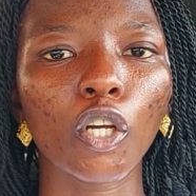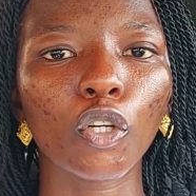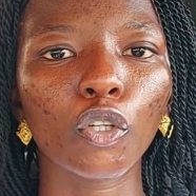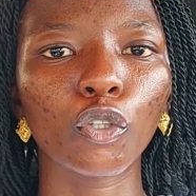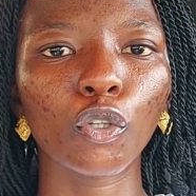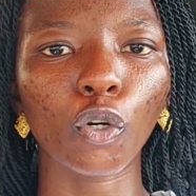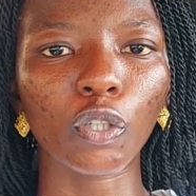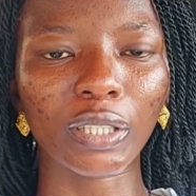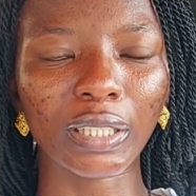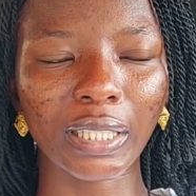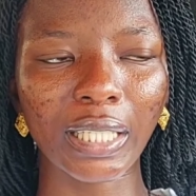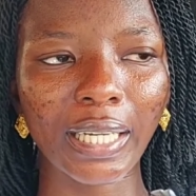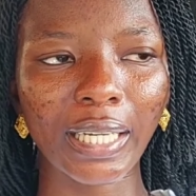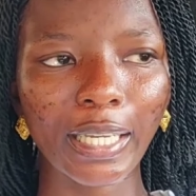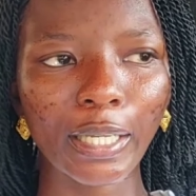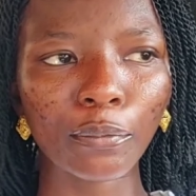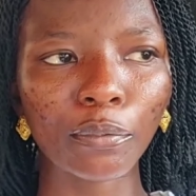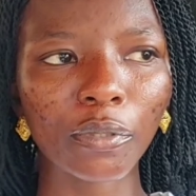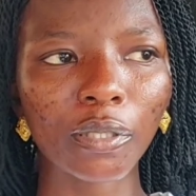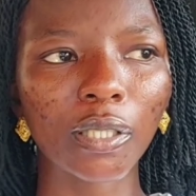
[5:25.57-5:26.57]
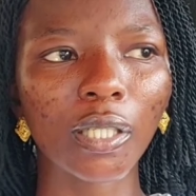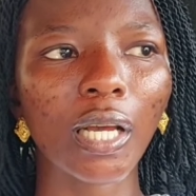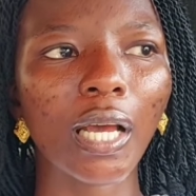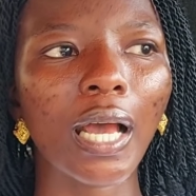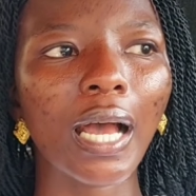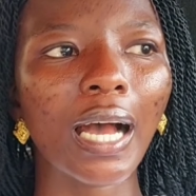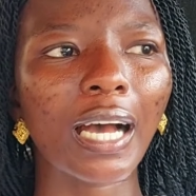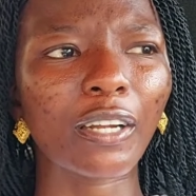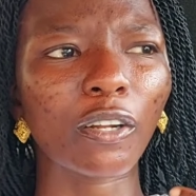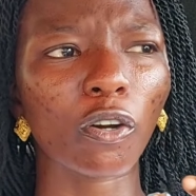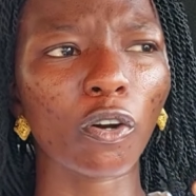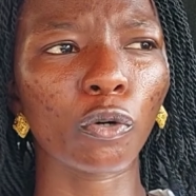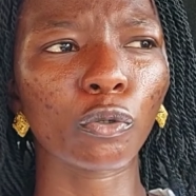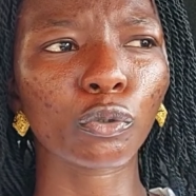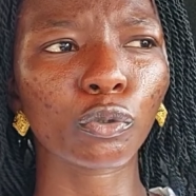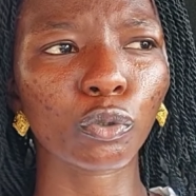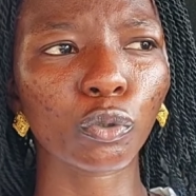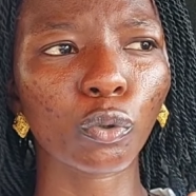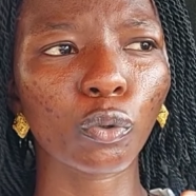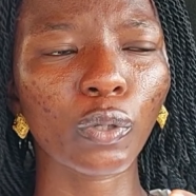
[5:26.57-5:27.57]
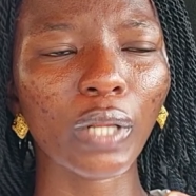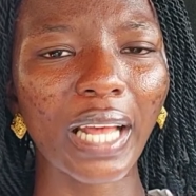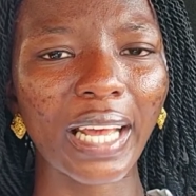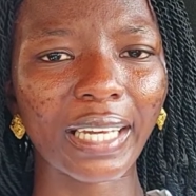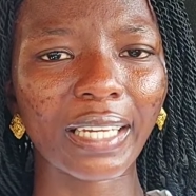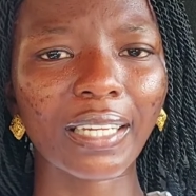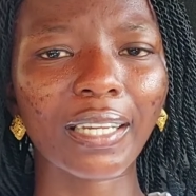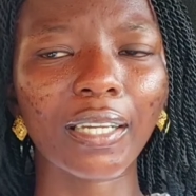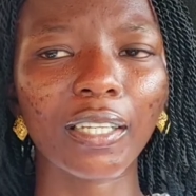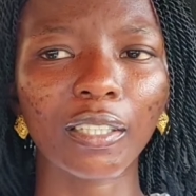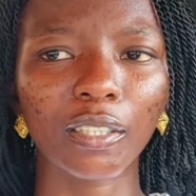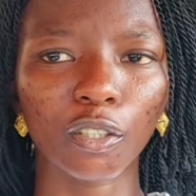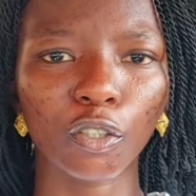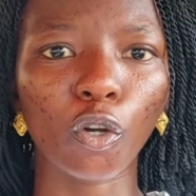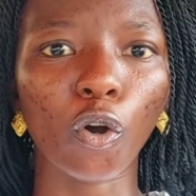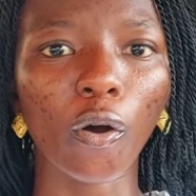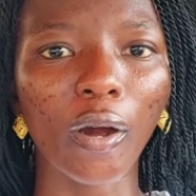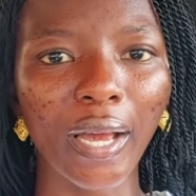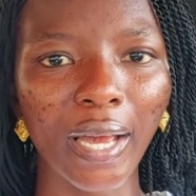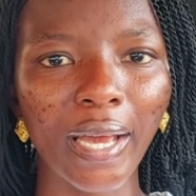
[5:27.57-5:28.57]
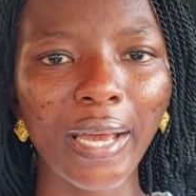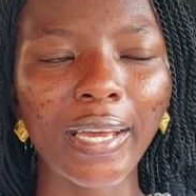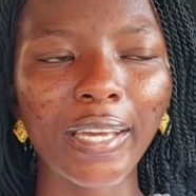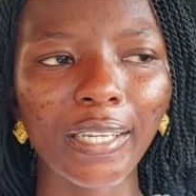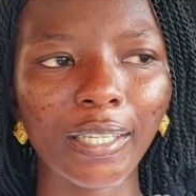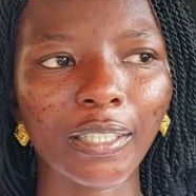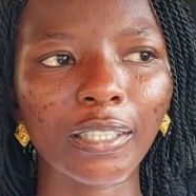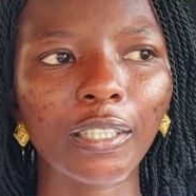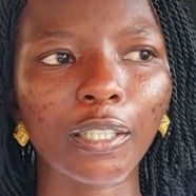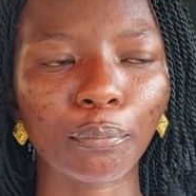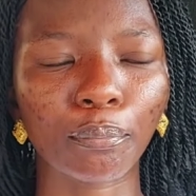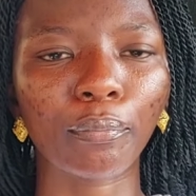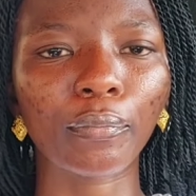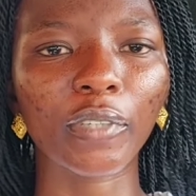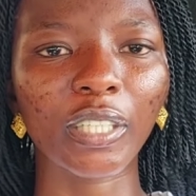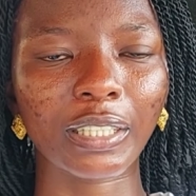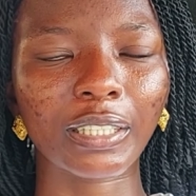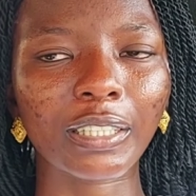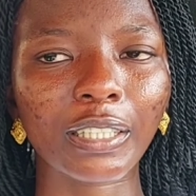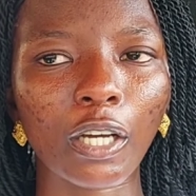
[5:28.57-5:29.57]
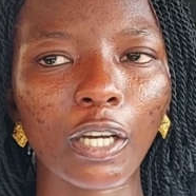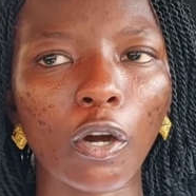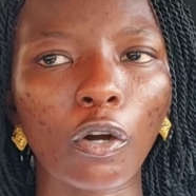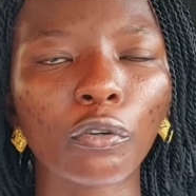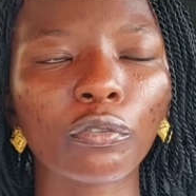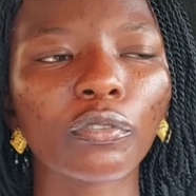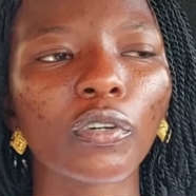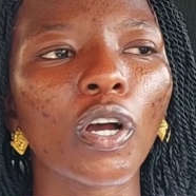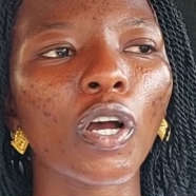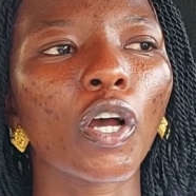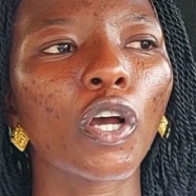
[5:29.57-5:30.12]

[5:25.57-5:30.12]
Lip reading: your tips and also like your hair in itself.